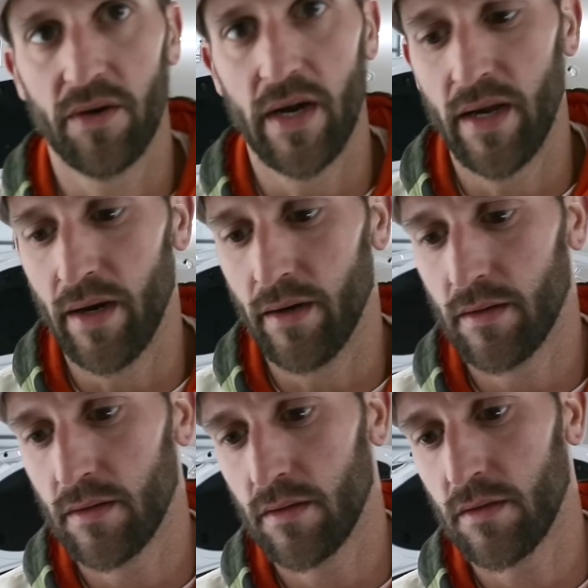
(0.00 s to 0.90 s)
right
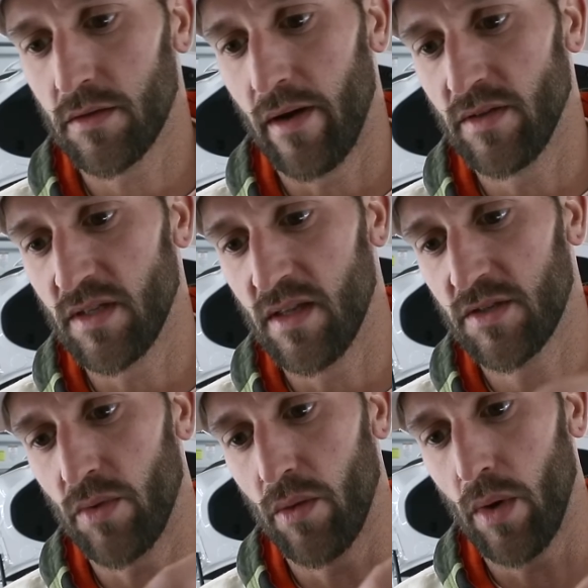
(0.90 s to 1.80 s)
here. So obviously
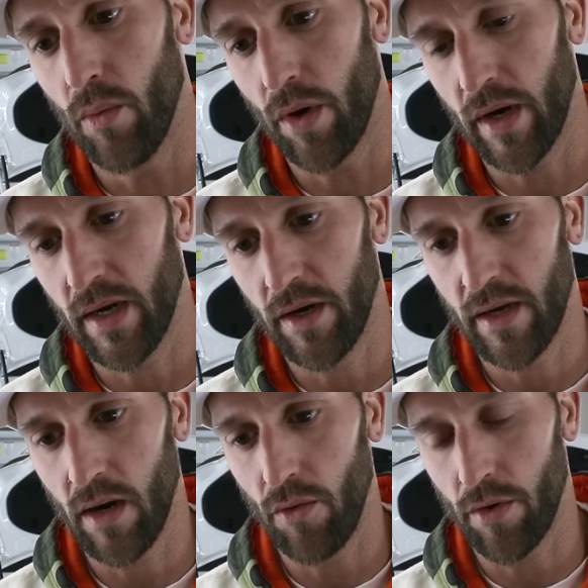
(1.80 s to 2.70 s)
this one won't work in here.
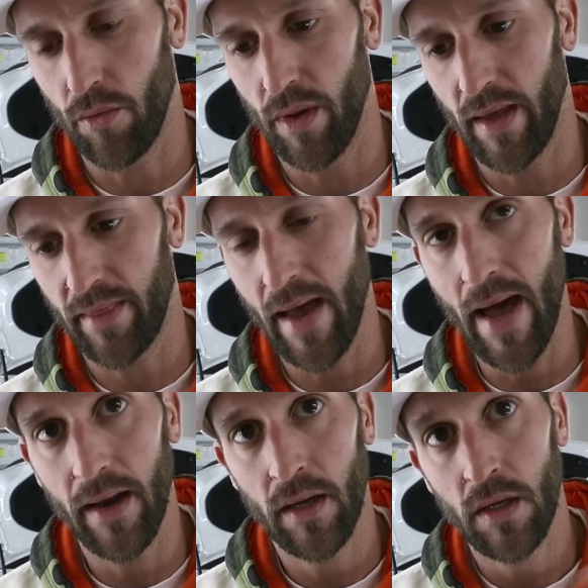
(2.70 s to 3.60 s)
You gotta order one like
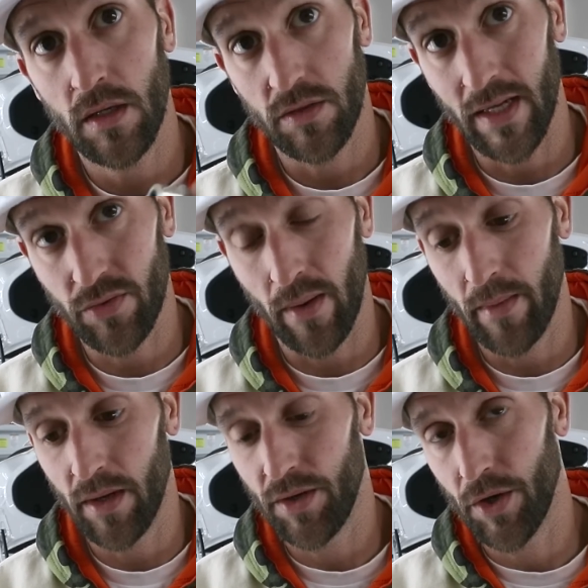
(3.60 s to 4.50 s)
that. So that's what I'm
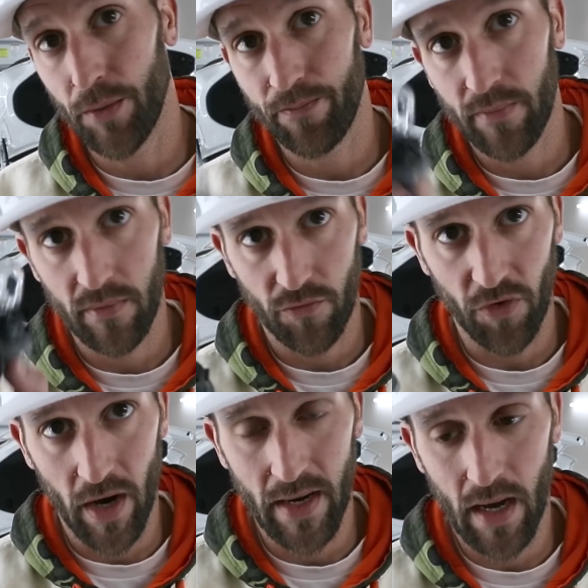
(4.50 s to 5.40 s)
gonna do.
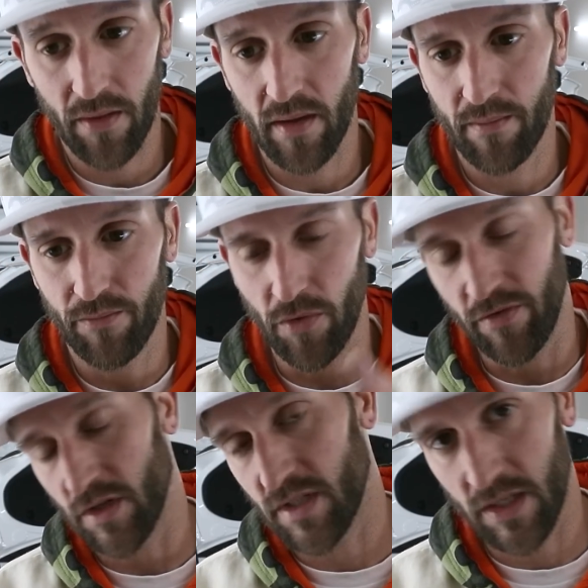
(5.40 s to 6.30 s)
For right now, the
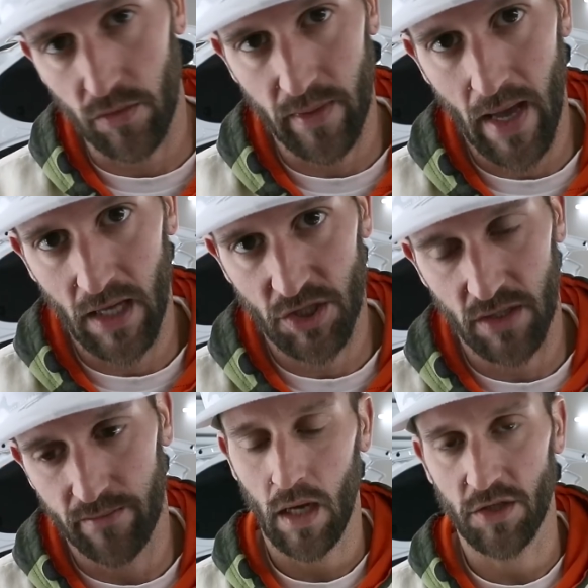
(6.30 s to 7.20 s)
reverse lights will be
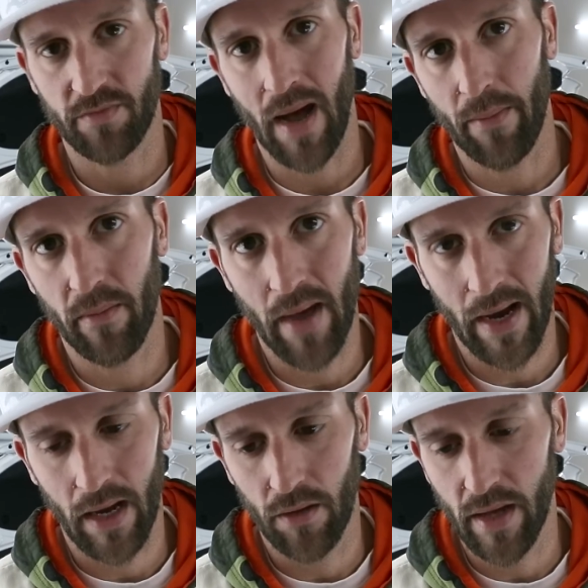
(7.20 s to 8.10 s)
halogen. I'll just pop them
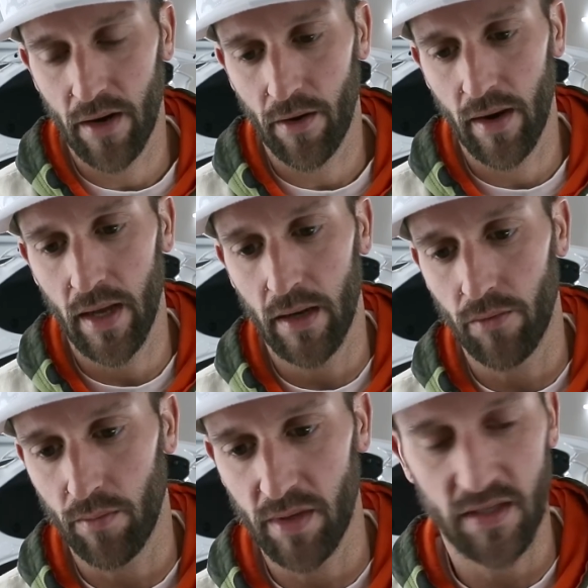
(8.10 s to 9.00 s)
back out later
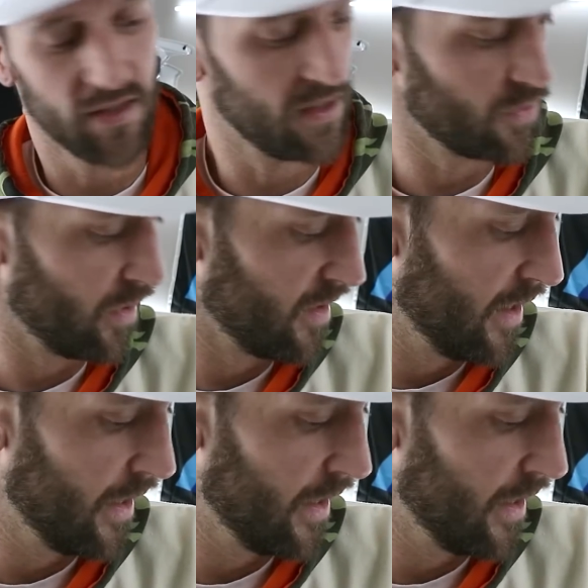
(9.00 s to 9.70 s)
and replace this with an